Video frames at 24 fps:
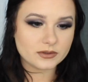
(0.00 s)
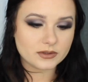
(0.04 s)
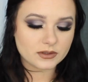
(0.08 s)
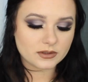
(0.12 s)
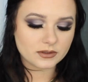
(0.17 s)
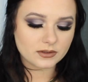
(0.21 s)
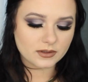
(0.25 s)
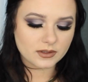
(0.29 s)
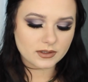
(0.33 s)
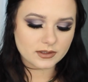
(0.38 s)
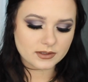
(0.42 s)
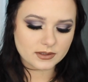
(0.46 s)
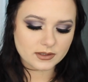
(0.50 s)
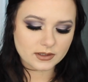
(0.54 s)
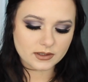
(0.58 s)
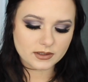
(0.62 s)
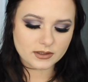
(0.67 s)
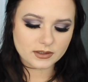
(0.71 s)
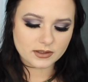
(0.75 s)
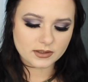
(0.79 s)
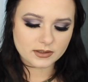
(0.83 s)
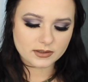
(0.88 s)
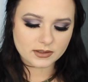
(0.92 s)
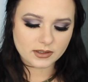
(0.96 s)
So this
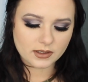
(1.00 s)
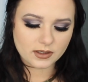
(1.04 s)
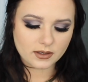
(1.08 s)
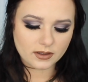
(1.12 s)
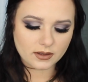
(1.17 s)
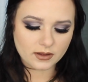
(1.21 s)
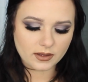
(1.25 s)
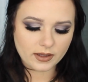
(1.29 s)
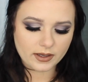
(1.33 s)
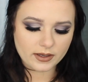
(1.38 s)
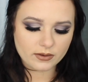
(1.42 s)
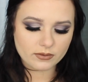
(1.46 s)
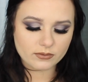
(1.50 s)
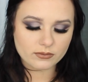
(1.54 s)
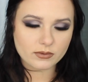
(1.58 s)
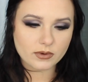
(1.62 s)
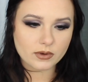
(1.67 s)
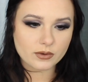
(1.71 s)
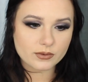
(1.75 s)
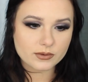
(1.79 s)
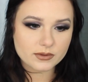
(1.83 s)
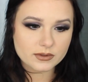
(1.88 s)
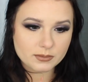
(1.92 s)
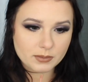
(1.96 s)
is like a light
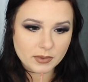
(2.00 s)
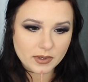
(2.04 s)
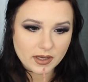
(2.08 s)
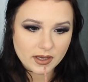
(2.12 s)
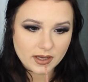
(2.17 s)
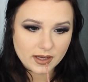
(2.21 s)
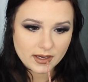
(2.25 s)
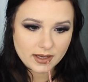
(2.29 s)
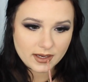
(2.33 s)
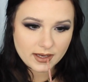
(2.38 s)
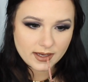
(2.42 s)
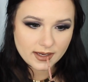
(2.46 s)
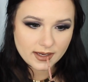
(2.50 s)
rose pink.